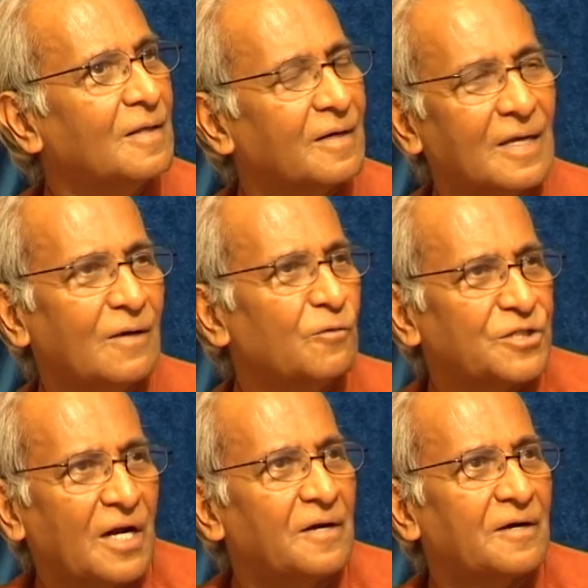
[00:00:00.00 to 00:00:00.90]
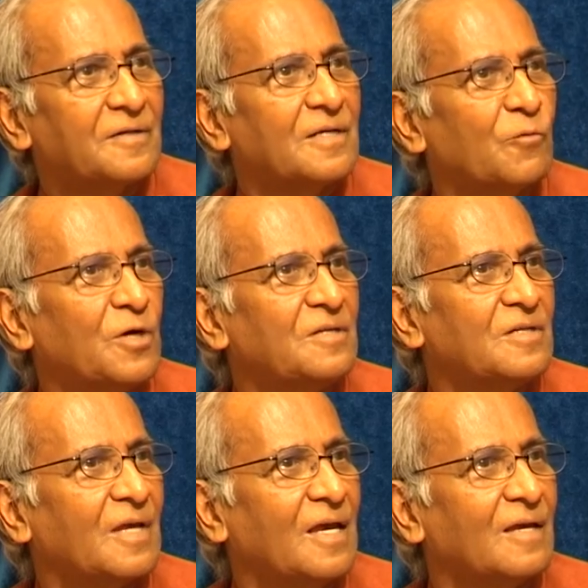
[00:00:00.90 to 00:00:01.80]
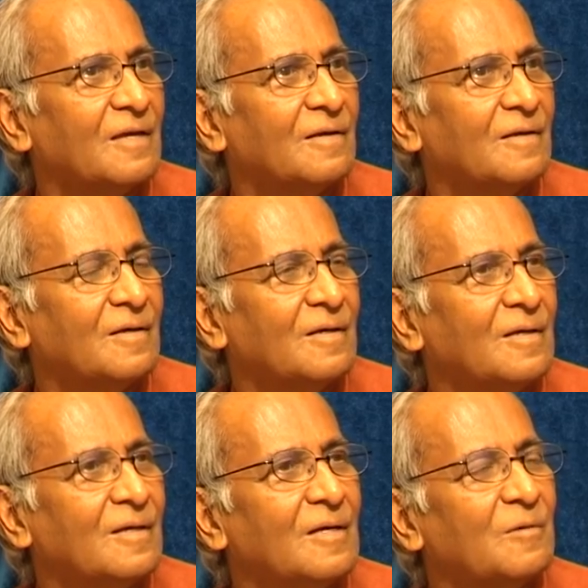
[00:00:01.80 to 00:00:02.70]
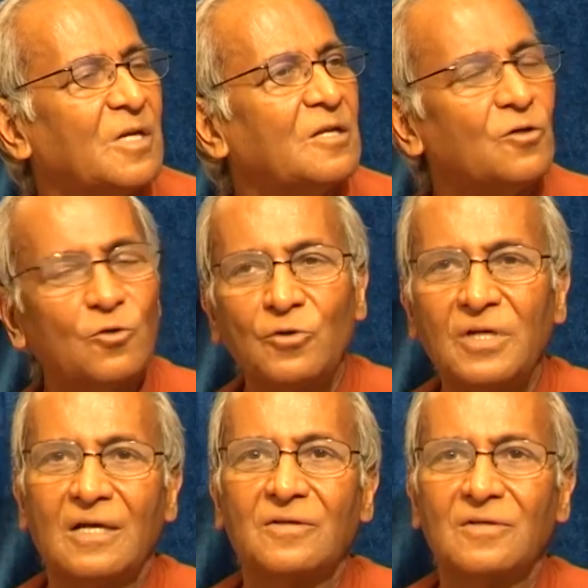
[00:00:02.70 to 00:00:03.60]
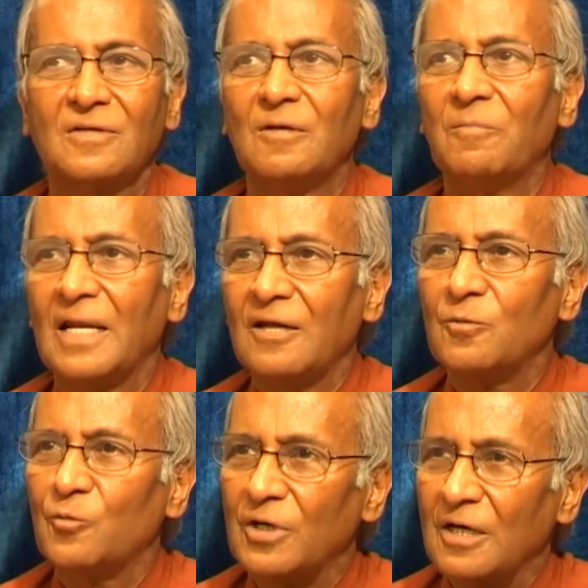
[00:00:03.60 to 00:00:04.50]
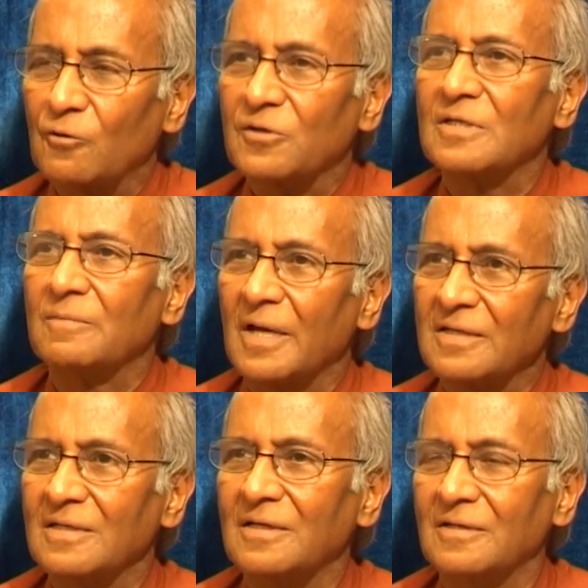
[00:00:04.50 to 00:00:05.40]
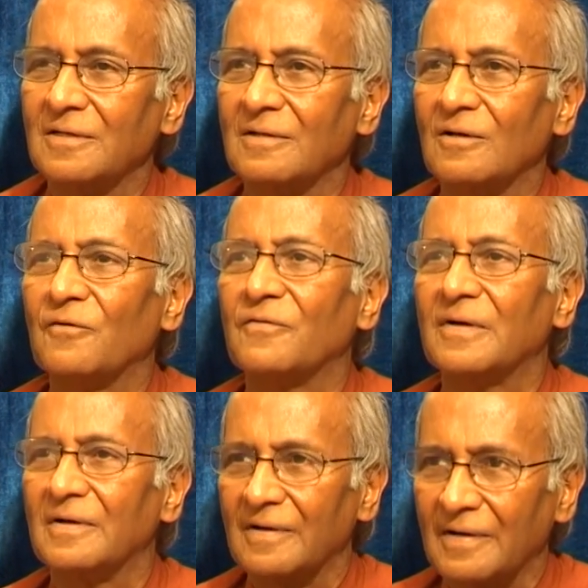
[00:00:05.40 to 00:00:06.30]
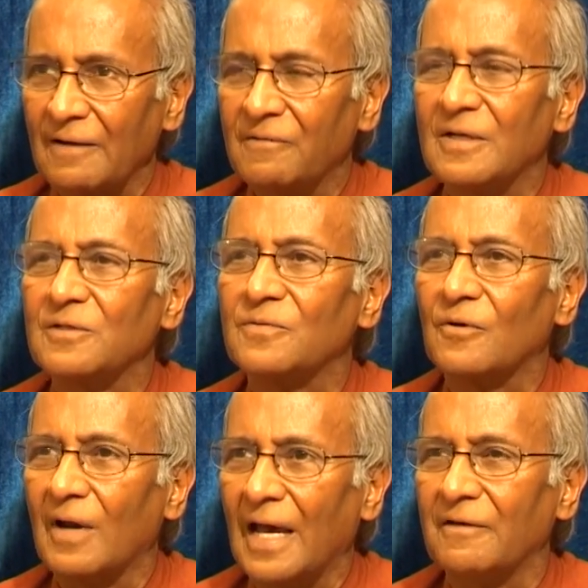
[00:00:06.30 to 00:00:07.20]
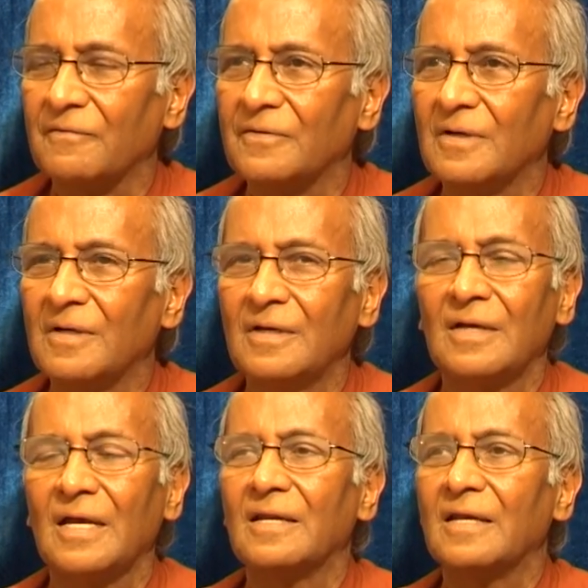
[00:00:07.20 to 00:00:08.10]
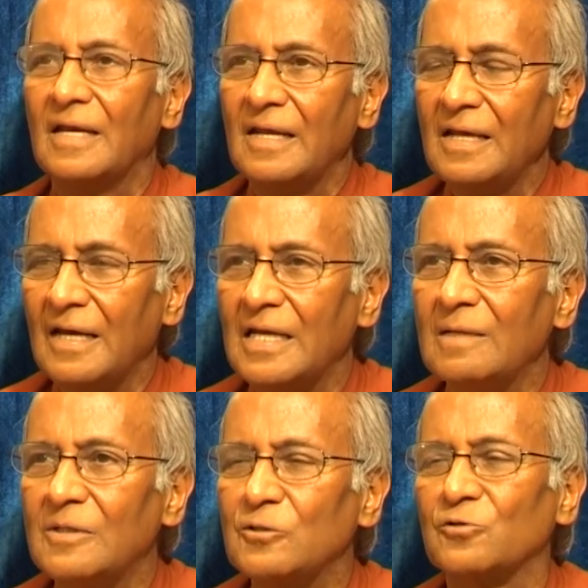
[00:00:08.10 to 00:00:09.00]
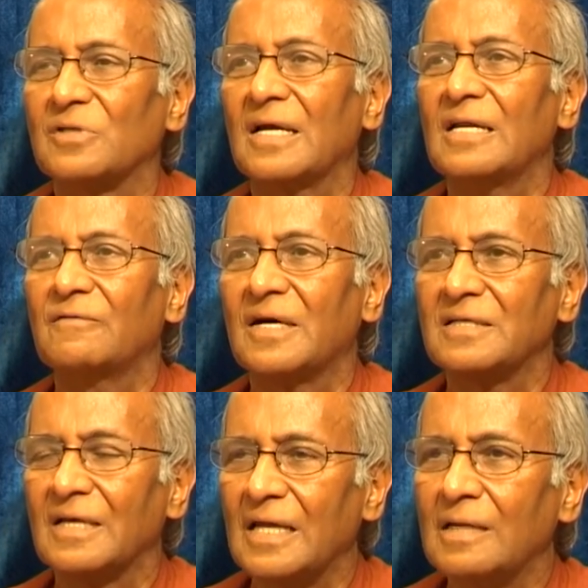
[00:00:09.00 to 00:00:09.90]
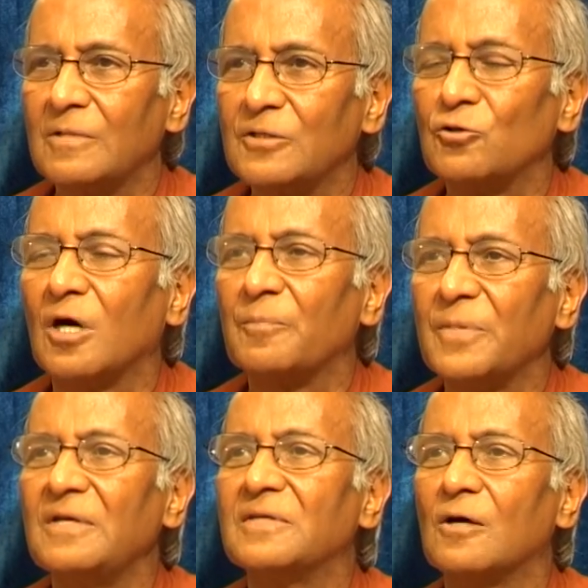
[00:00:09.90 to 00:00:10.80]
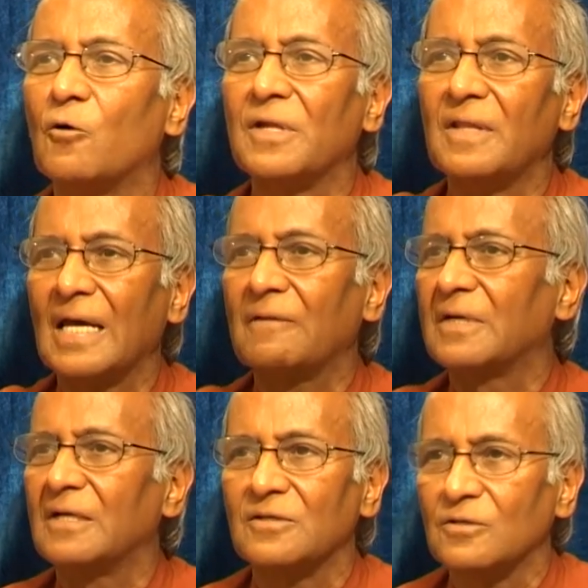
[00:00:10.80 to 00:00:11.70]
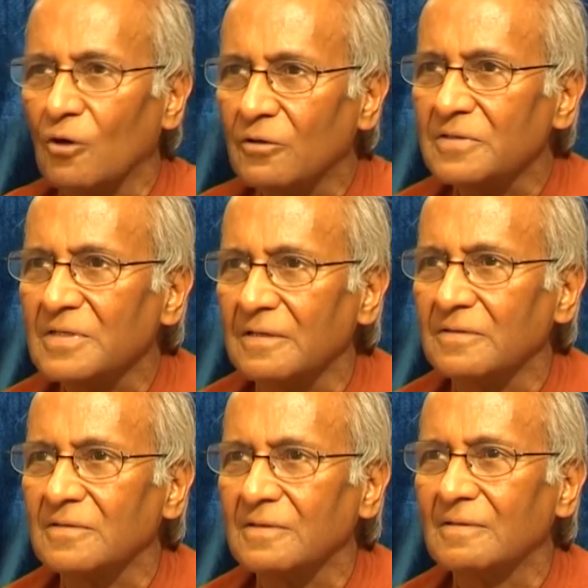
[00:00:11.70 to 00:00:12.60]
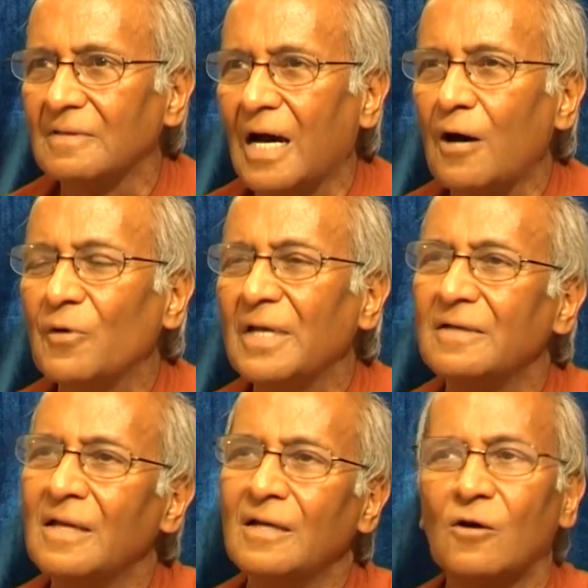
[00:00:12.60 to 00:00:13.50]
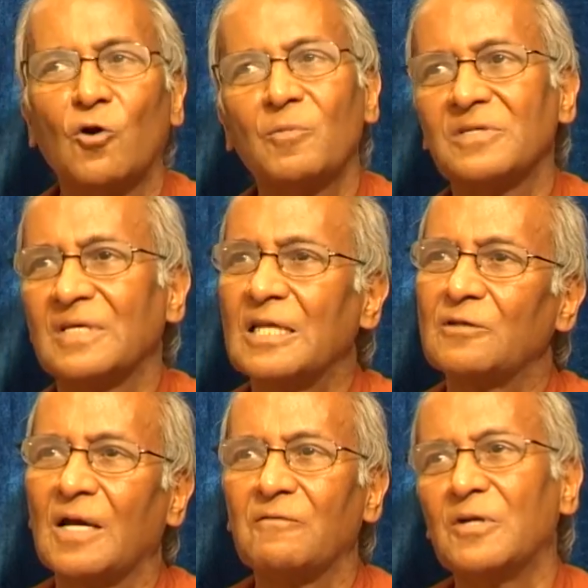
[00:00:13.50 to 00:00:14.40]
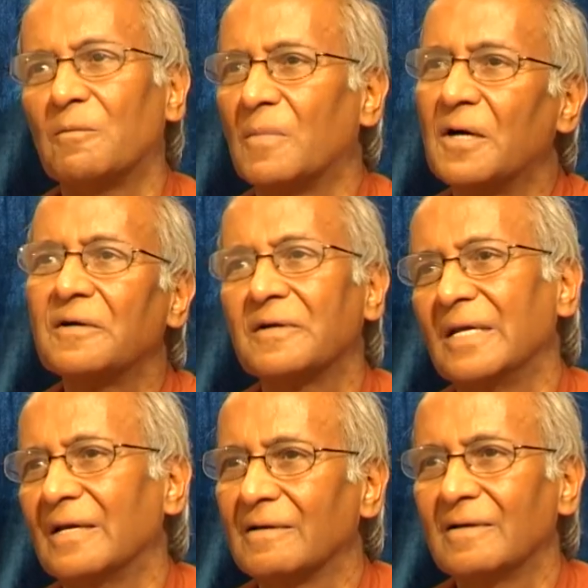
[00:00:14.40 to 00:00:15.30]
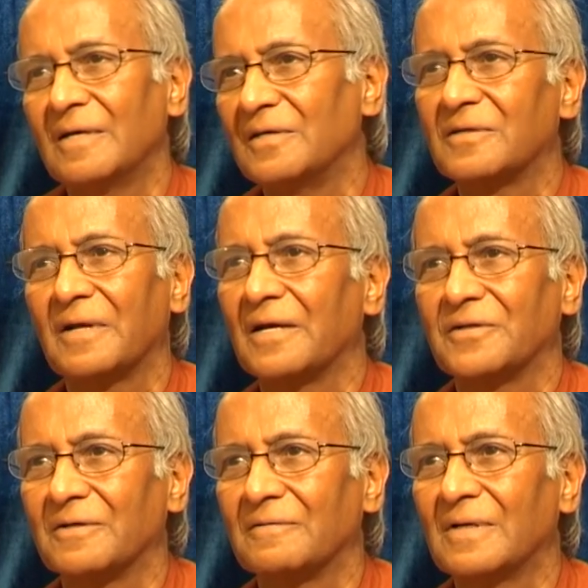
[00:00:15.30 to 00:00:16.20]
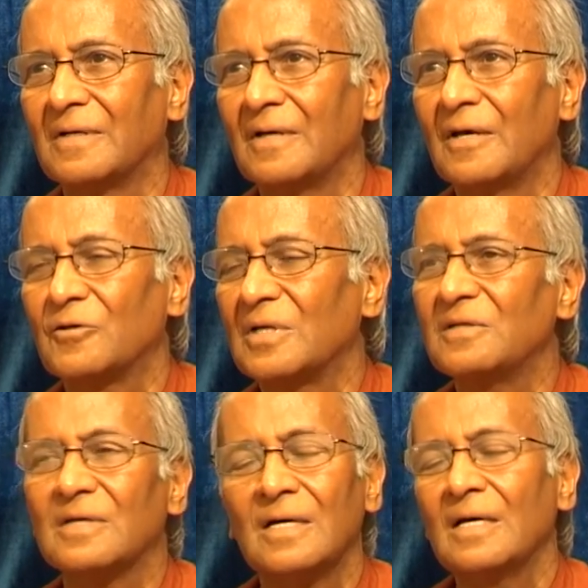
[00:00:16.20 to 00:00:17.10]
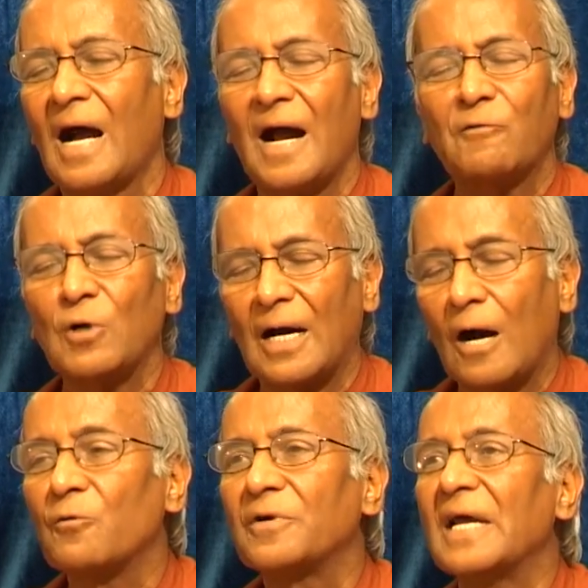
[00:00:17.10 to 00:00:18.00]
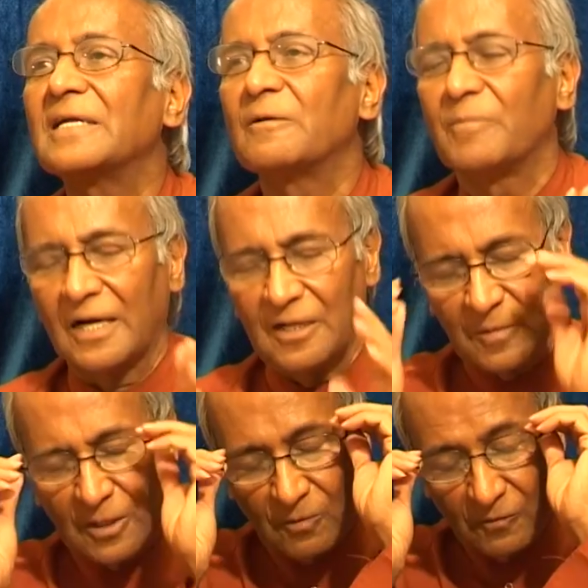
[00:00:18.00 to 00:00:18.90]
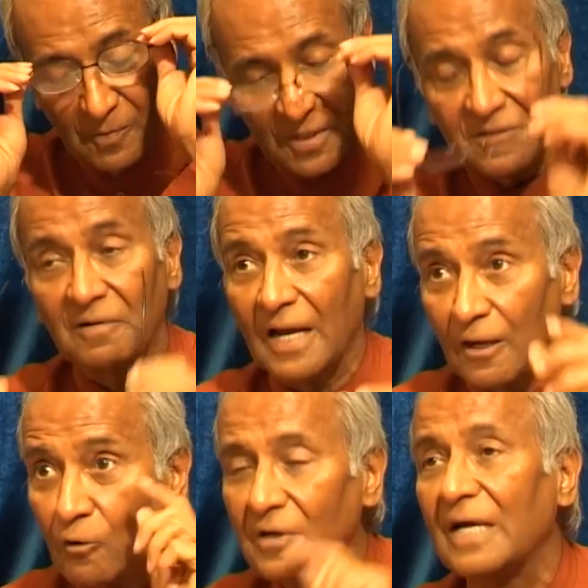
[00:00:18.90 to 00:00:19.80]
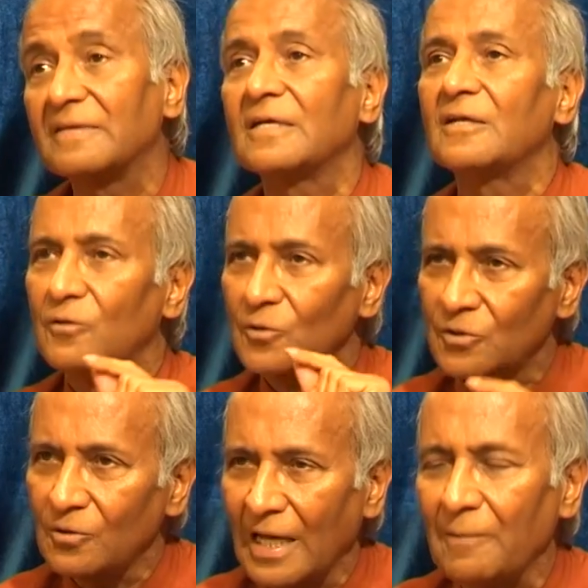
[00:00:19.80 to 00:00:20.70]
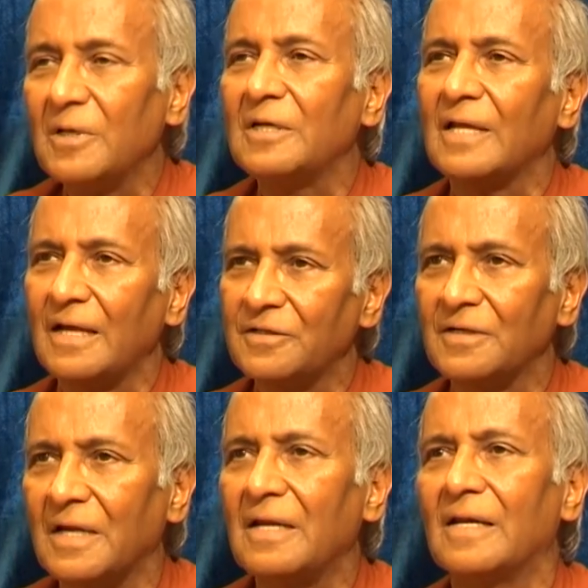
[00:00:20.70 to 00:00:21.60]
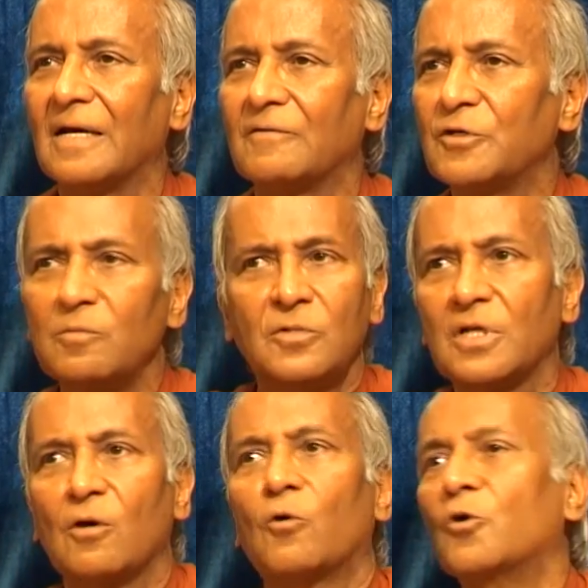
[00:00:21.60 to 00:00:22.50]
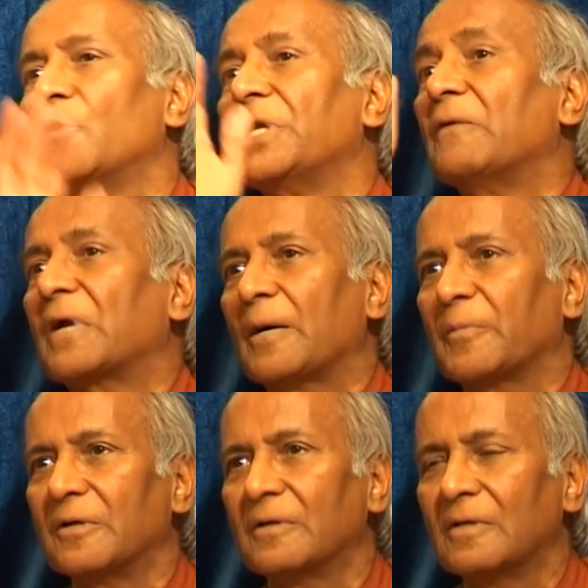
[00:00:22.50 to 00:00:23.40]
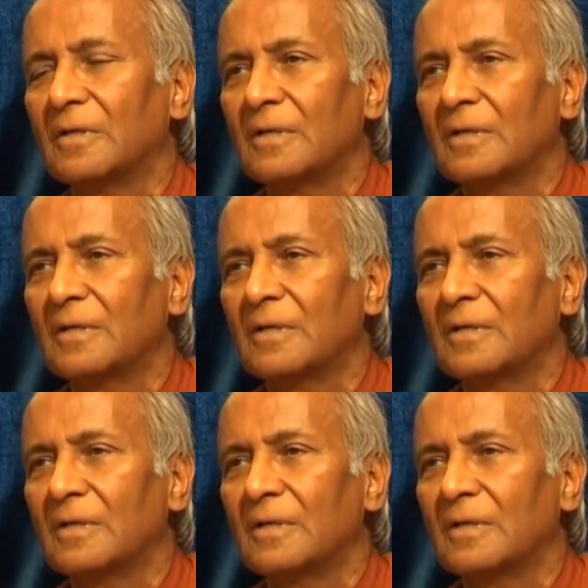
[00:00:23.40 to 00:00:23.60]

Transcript: And the king was shut out. He said, what is he saying? But in two ticks, he managed to put across the message of reverence for life. And killing animals or sacrificing animals to appease a god in the heaven is nonsense. How can God be satisfied when you're murdering his creation? So it is out, outdated practice. But we must recognize that it used to happen in ancient India. We shouldn't say, oh no, it never happened.